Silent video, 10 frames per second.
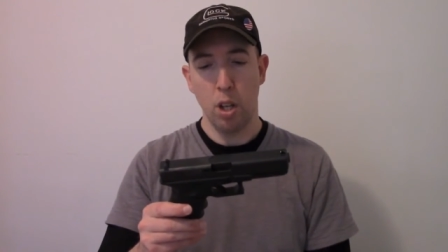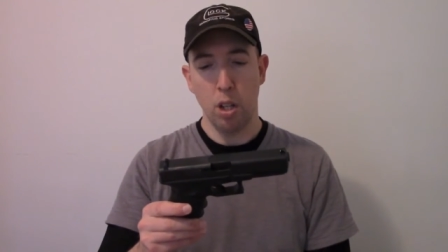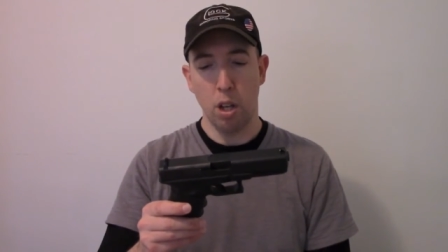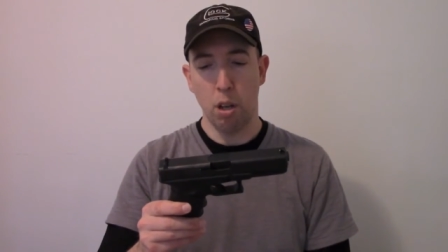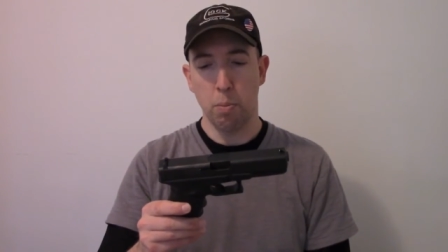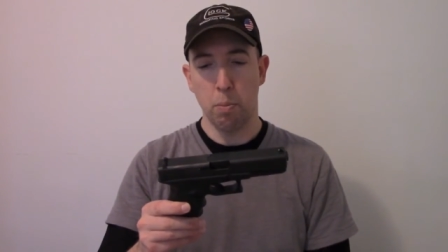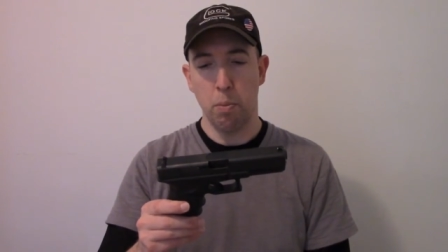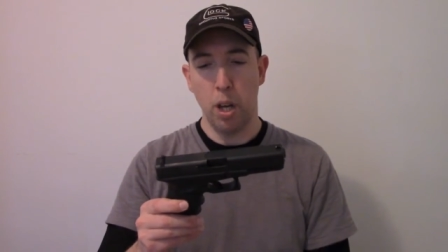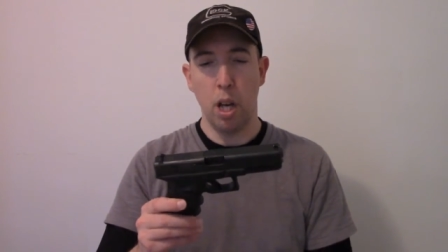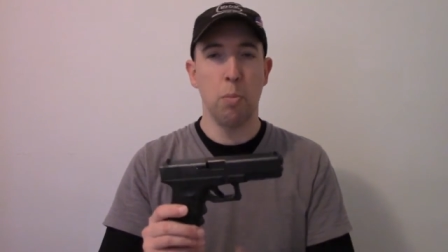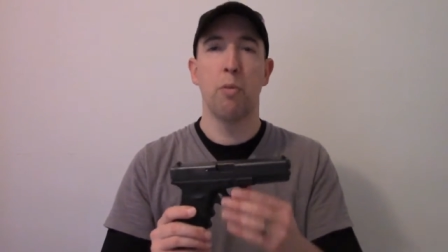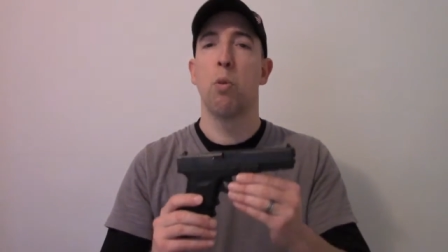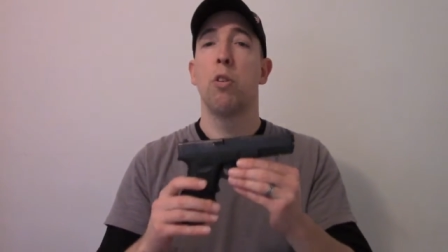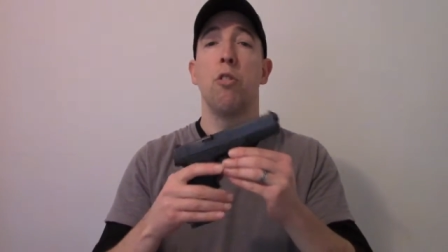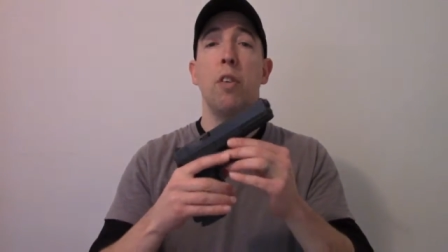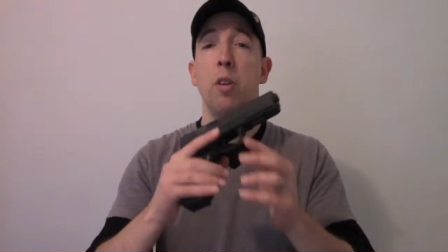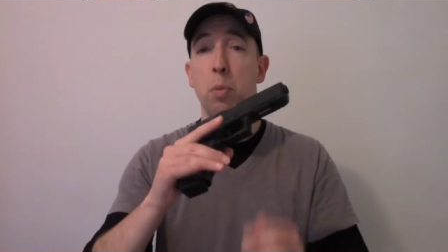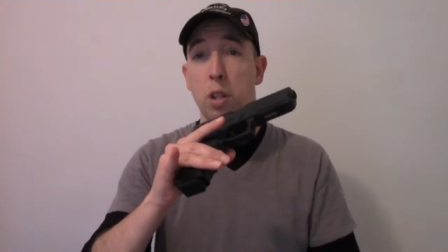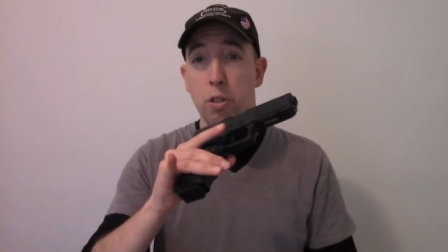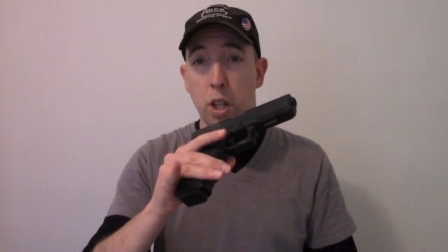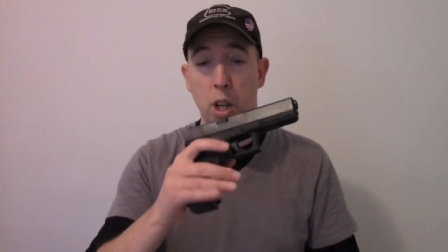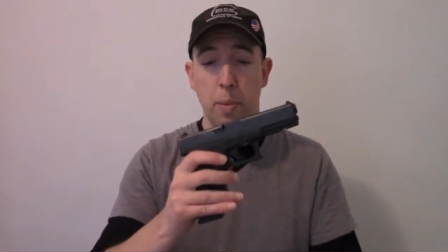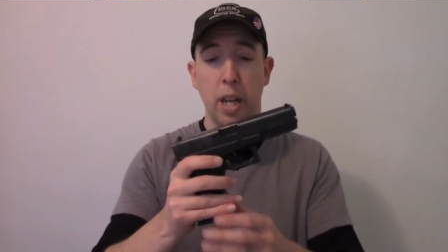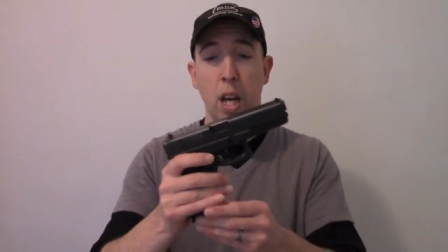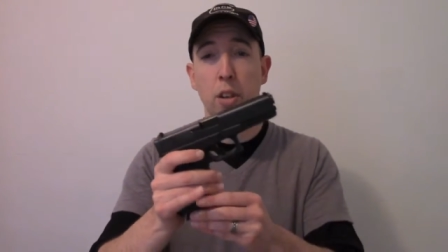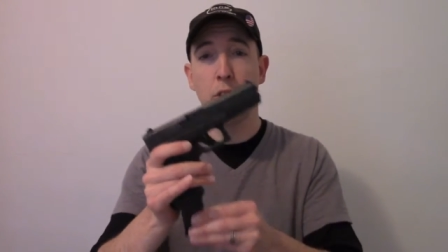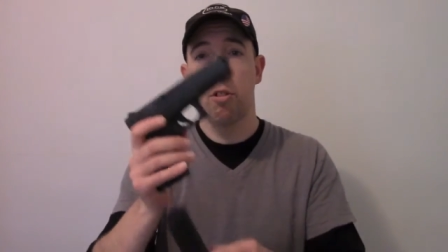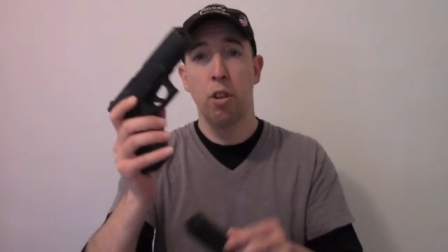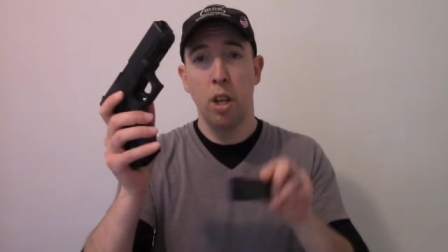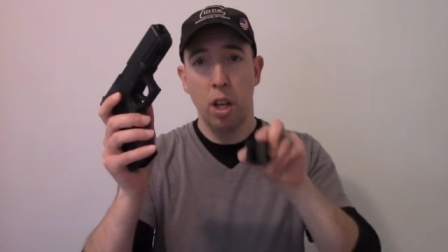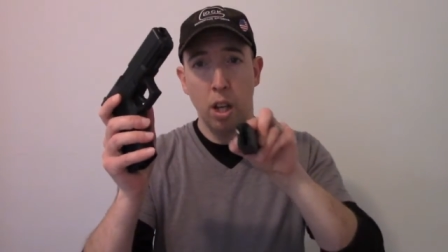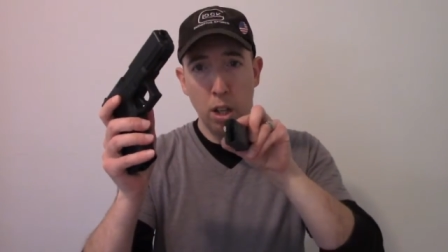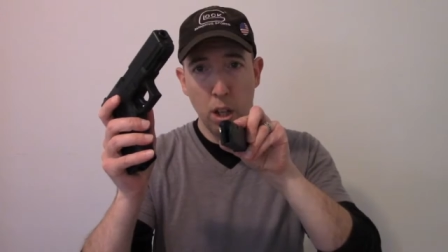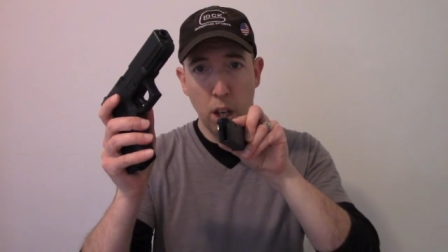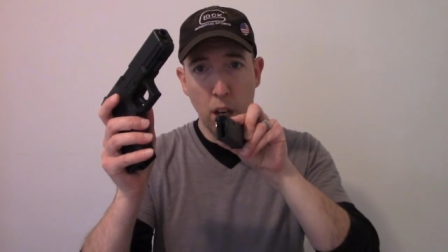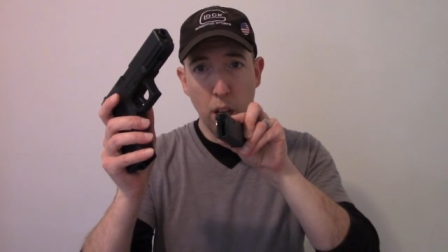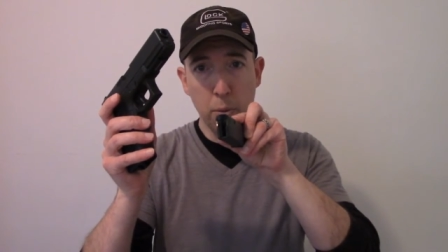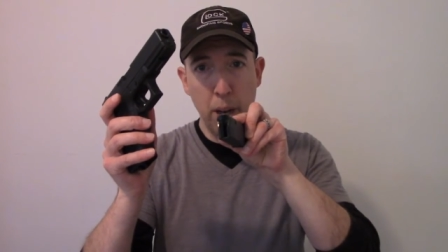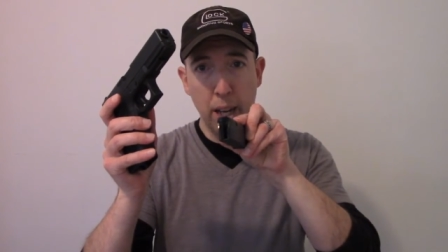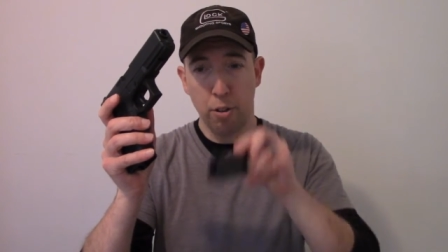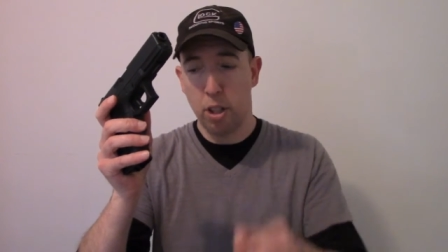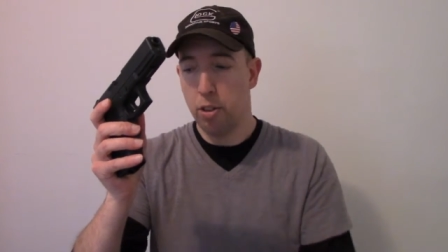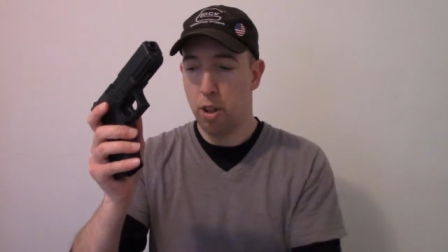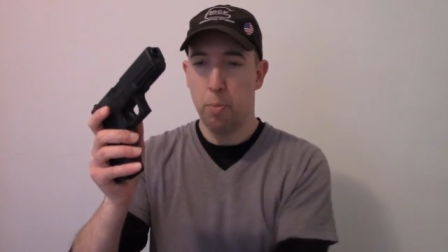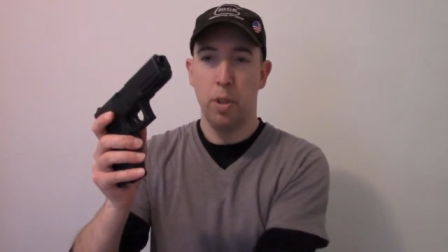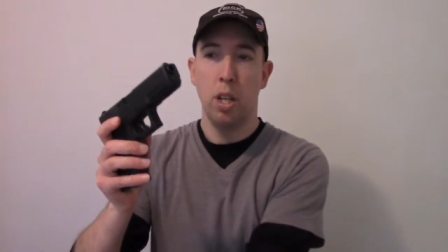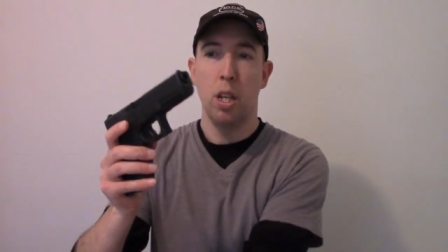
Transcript: you know, and before the safety police get on my case, uh, magazine is empty,